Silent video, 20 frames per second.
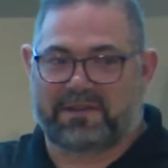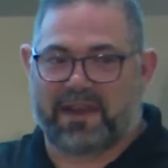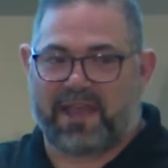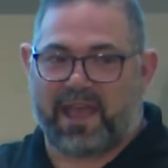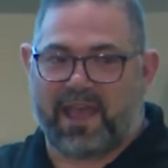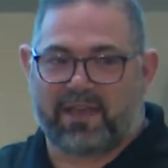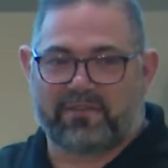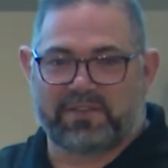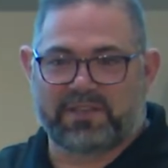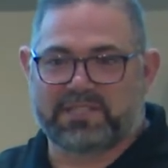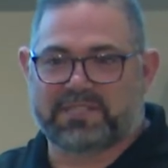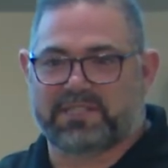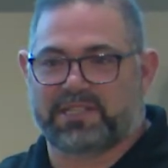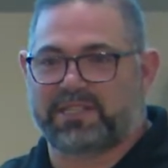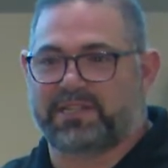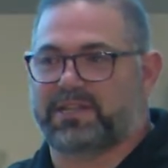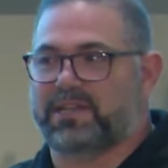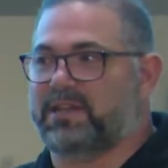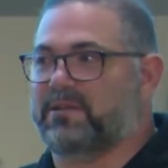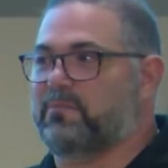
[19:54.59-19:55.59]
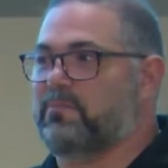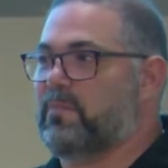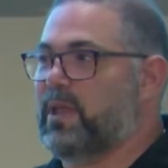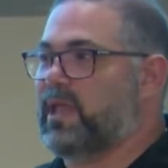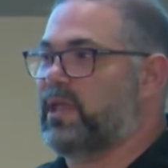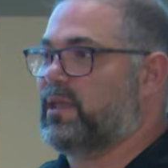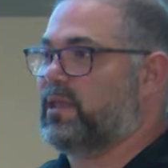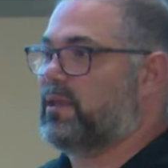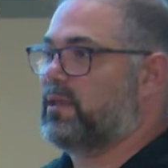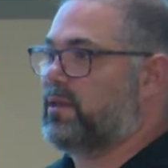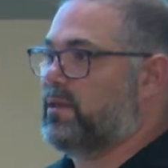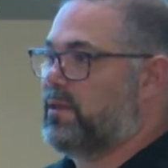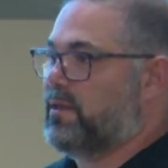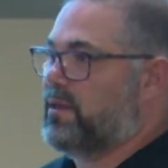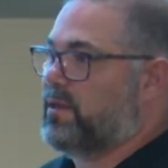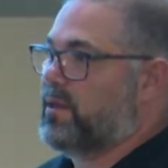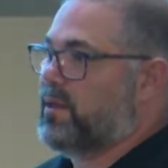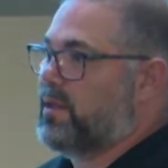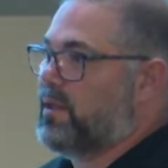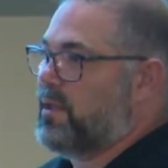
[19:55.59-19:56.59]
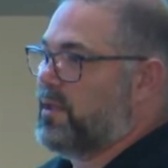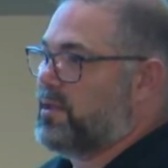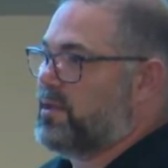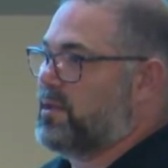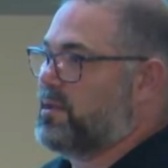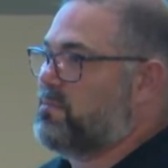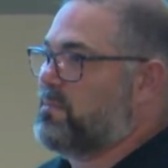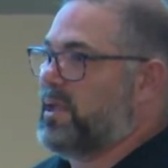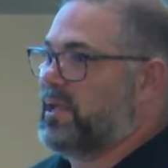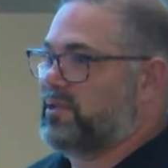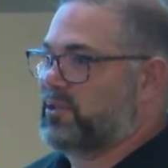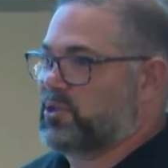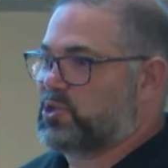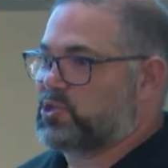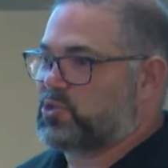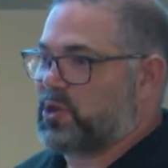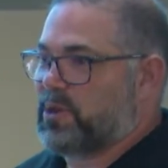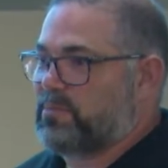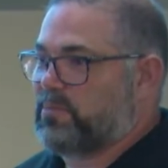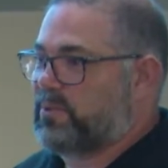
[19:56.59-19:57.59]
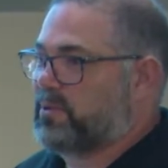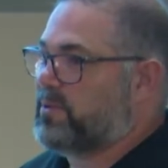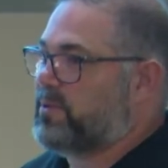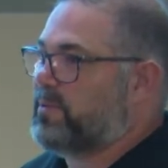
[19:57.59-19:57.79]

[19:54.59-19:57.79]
obviously didn't make the trip,